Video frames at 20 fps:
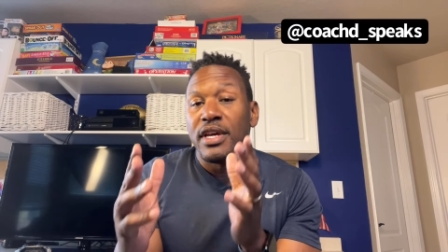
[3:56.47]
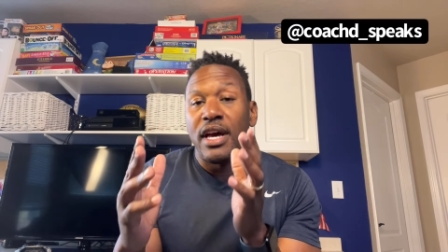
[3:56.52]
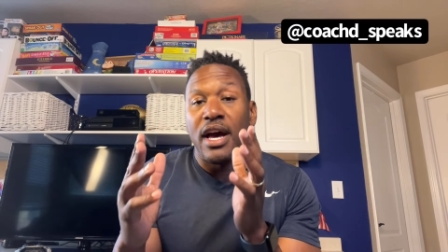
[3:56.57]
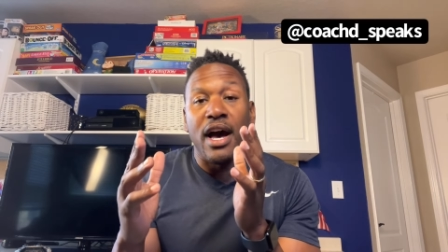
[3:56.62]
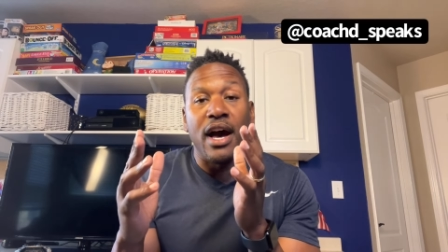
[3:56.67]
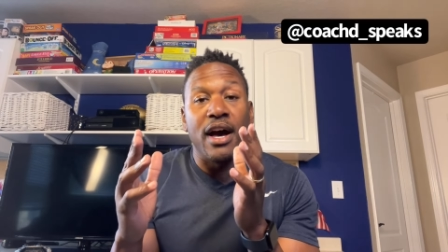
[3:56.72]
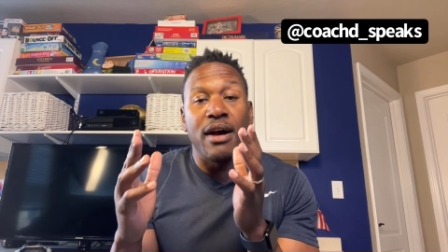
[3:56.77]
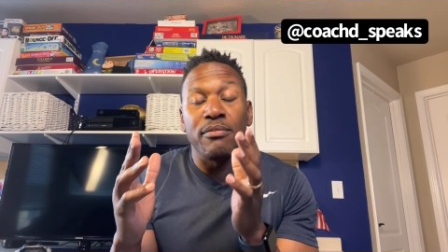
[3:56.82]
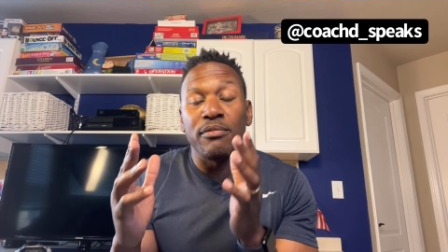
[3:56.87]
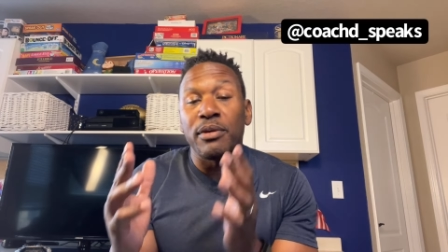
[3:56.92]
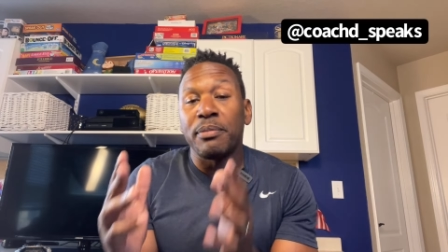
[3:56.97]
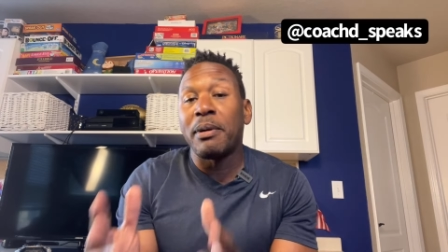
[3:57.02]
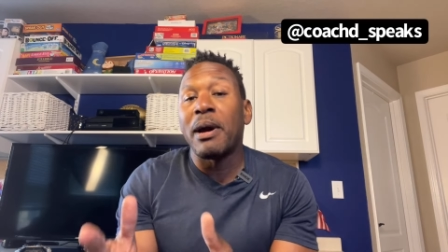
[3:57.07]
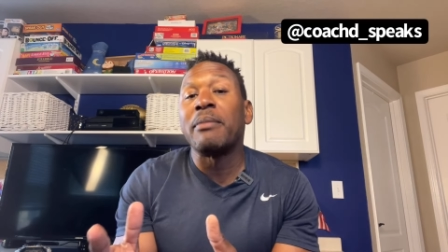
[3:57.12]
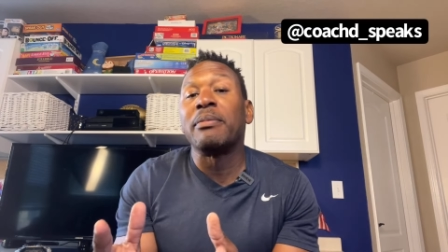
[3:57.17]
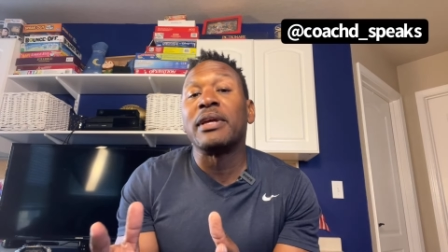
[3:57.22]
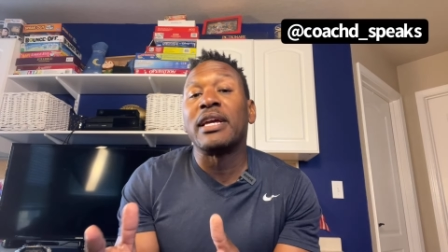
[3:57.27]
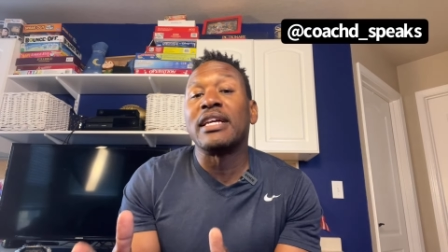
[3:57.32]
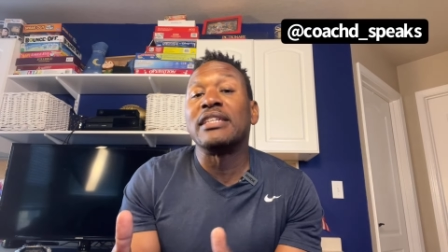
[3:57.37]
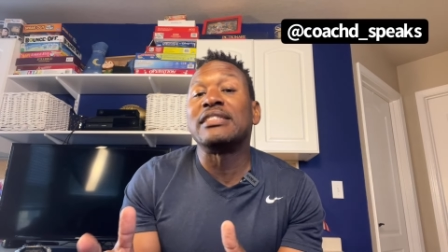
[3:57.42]
um,
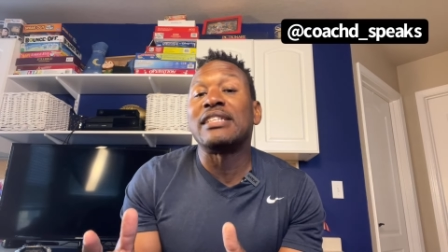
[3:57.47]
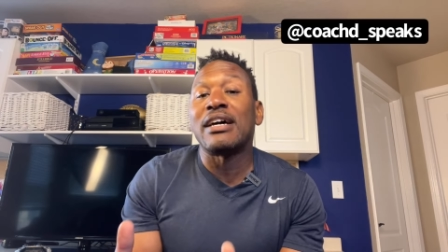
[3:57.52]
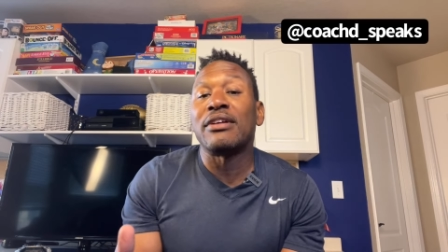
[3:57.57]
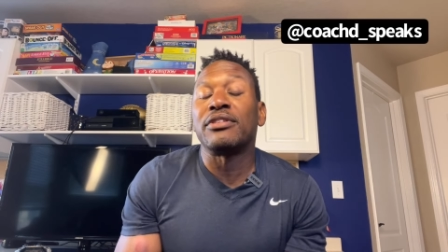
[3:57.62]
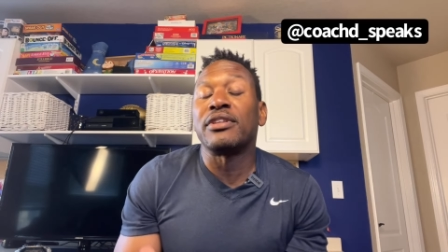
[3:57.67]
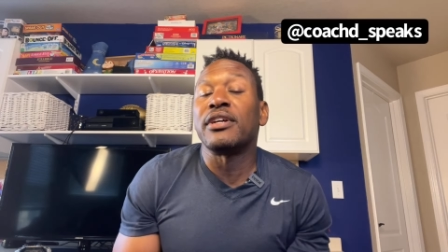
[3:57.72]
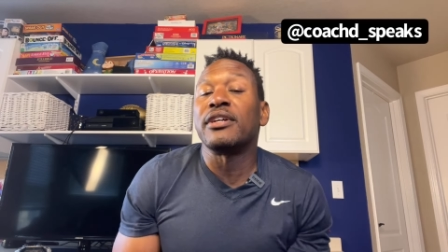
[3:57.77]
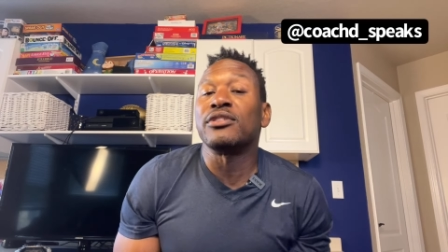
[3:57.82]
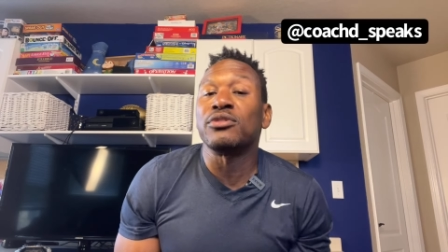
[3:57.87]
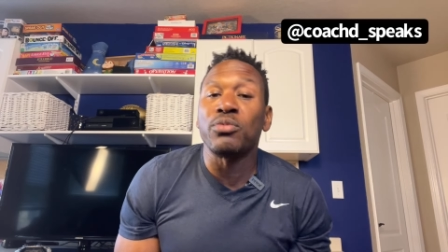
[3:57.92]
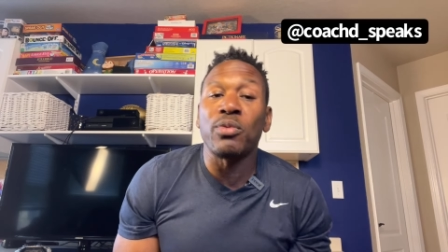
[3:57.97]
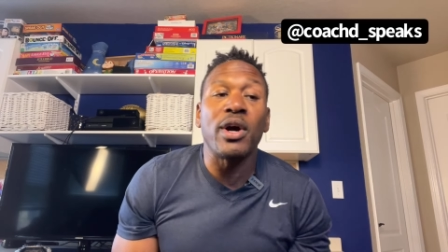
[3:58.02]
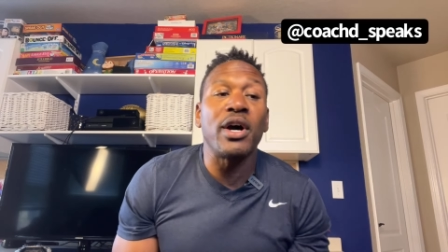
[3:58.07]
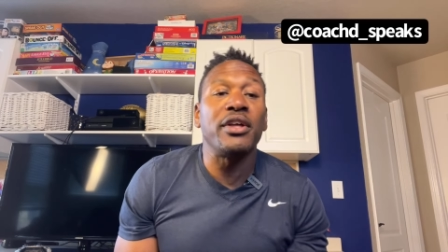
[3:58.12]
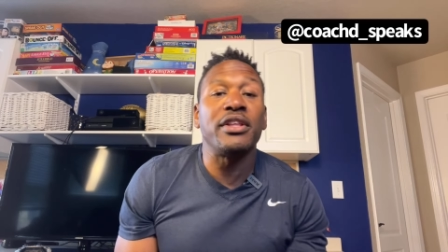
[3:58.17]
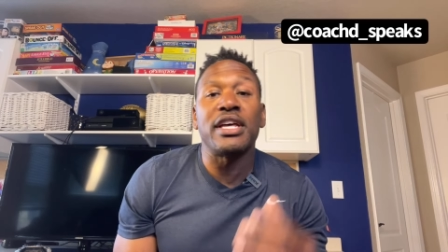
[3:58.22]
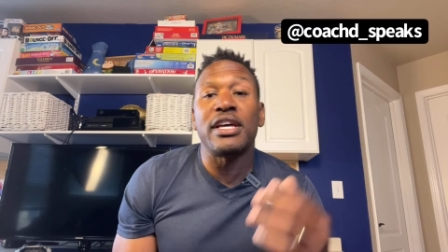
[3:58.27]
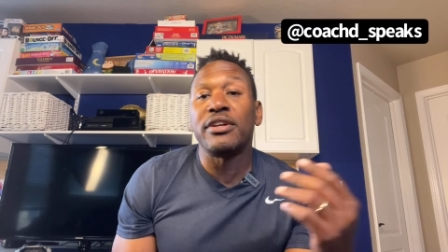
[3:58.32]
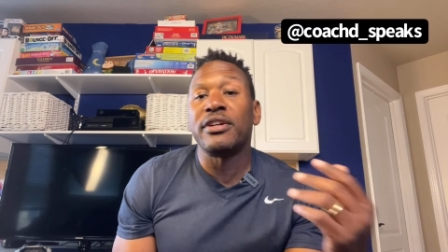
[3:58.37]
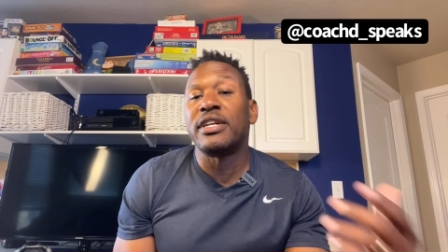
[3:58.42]
Republicans out there as
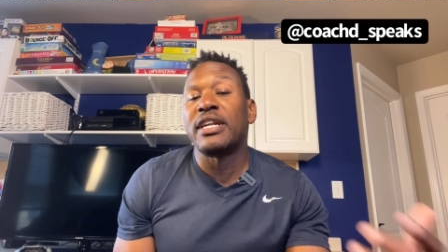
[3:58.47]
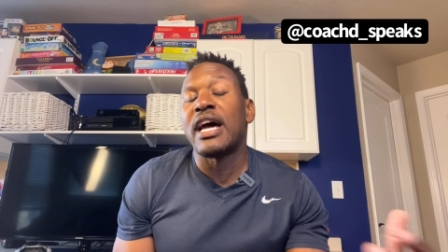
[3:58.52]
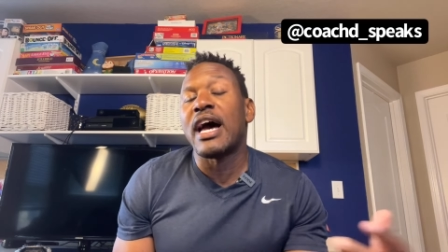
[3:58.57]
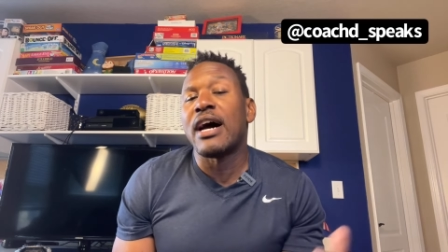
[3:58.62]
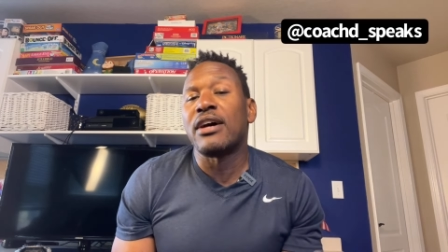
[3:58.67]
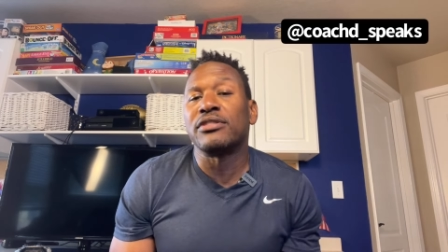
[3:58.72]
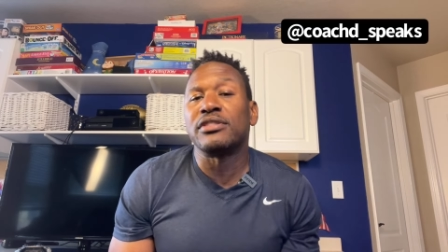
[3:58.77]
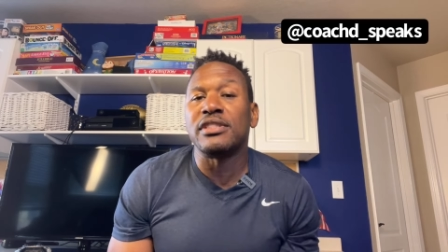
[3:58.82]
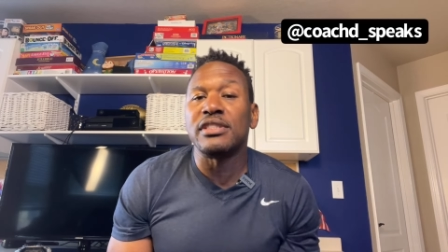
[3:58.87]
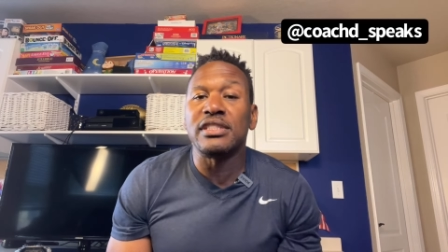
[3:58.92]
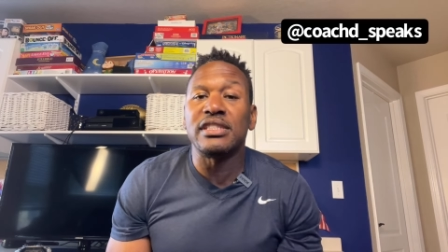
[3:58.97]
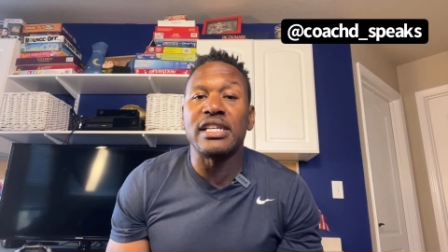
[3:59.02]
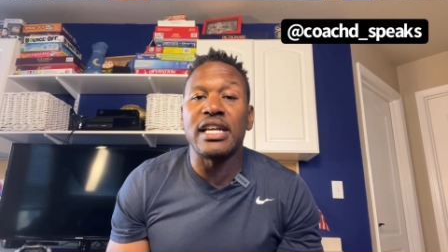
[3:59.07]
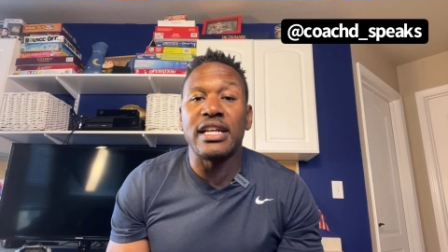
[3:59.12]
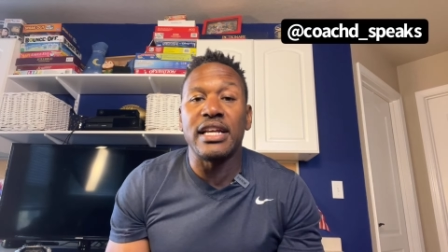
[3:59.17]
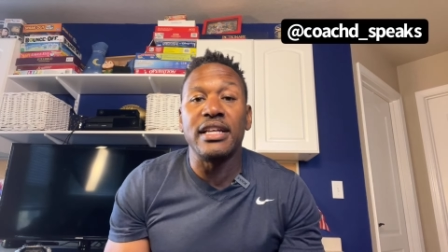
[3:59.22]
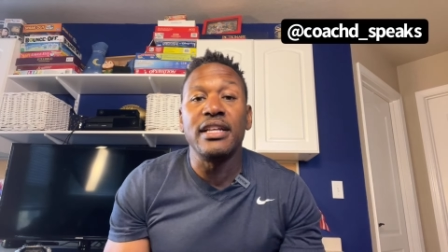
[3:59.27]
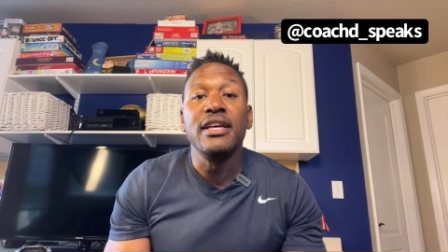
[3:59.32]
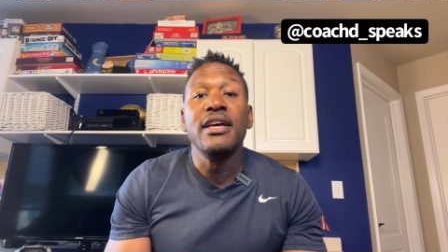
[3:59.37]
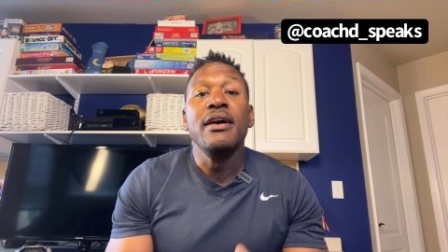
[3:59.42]
well that are in the House and
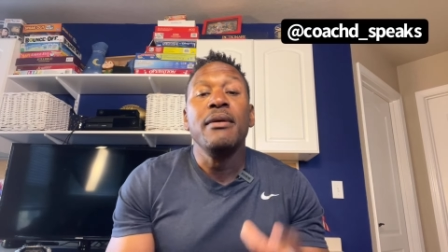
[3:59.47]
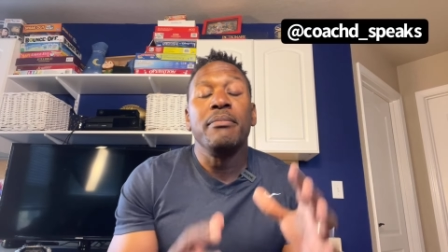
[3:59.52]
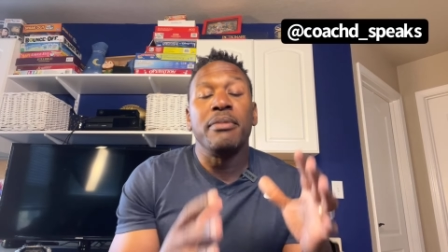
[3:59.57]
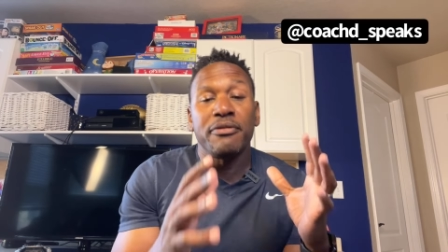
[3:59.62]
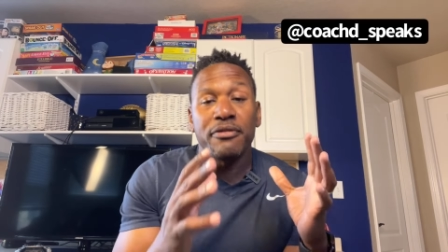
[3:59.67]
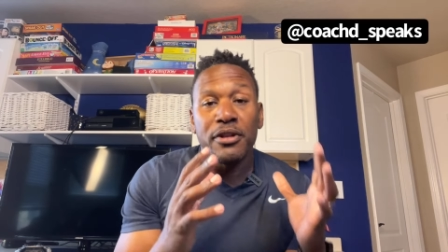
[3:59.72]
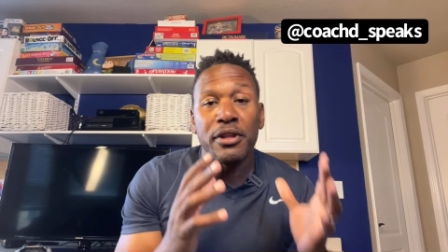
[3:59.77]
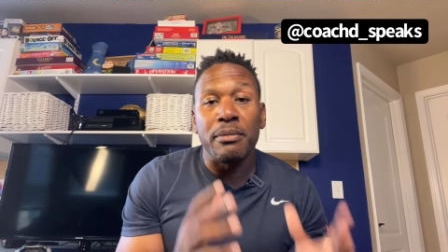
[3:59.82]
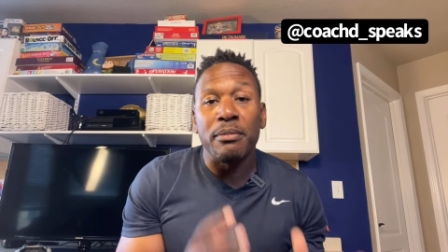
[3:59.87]
Senate. But for the